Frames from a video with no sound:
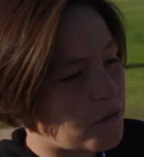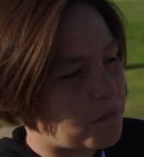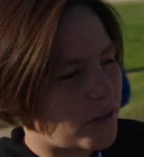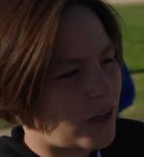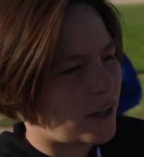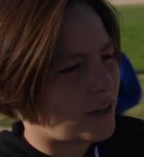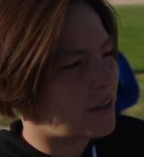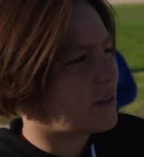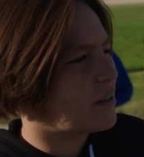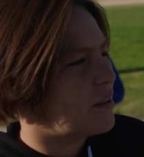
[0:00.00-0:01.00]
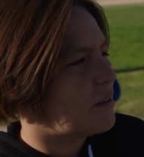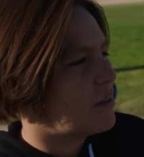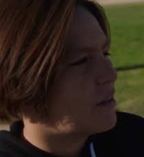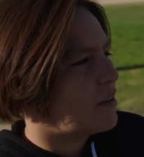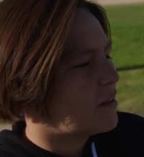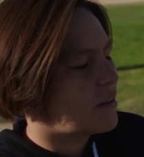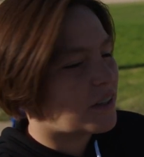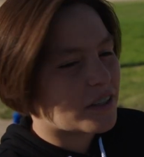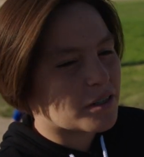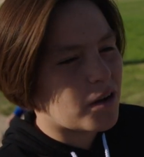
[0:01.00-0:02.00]
of the plane and
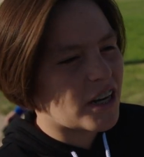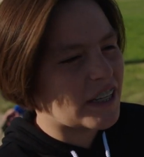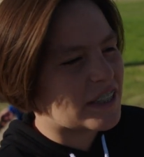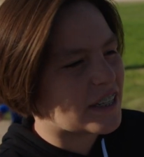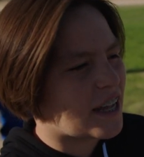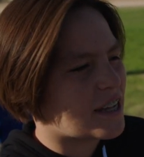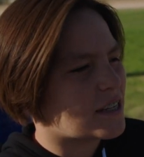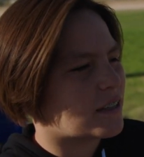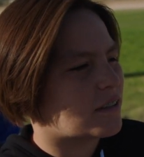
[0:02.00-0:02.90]
get some money today,